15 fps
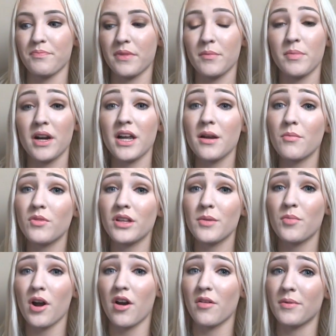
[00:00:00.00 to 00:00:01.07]
But I am really
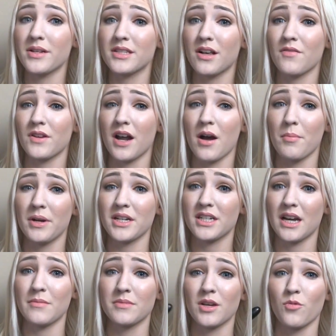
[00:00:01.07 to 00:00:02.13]
proud of myself on how many
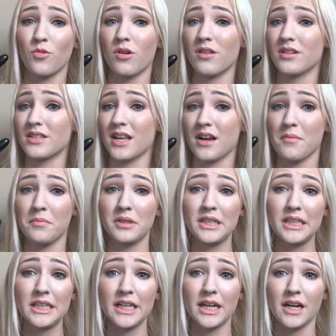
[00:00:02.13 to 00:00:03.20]
times I wore this like
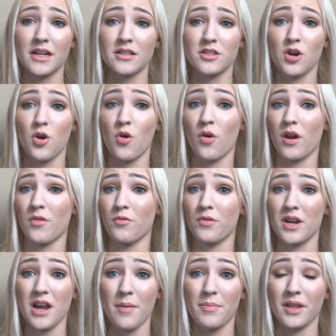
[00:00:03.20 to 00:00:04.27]
completely on its own and
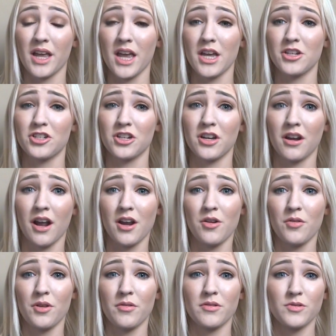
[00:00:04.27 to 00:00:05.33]
reapplication. I know
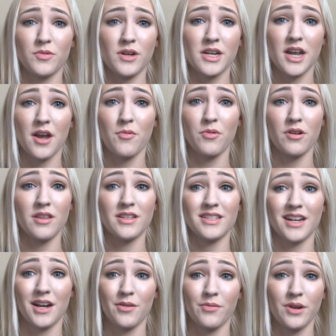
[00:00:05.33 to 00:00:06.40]
there was one day I wore this
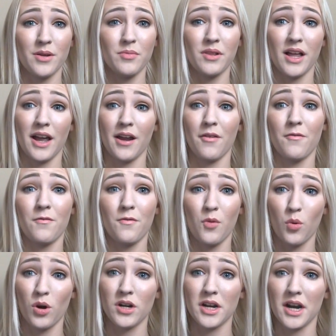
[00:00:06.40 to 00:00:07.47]
and I reapplied
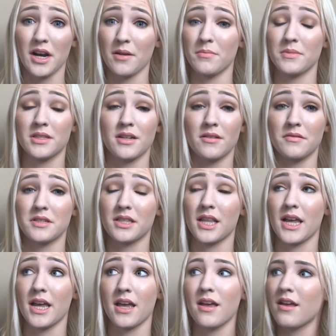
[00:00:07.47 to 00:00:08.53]
4 times, and I was
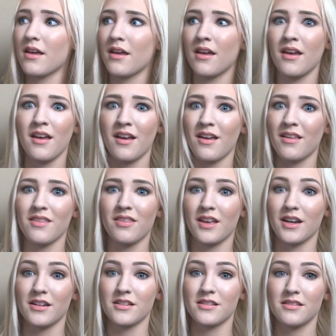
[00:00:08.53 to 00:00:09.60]
like,
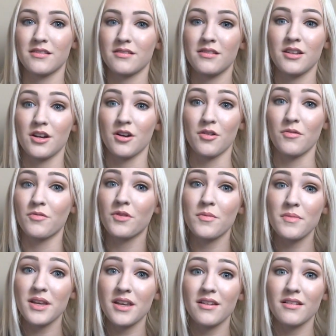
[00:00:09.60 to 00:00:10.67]
that is, you know, for
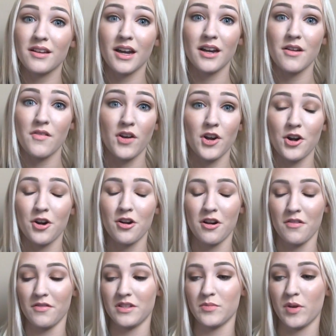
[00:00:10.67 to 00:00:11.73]
me, kind of unheard
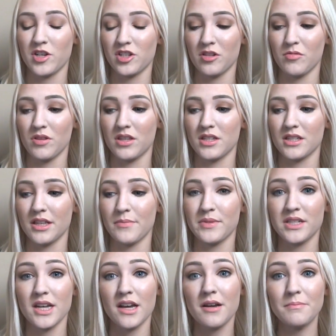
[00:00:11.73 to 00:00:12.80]
of, especially with this
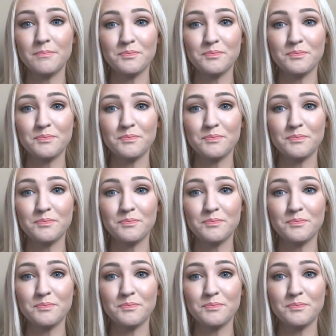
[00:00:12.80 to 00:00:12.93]
lipstick.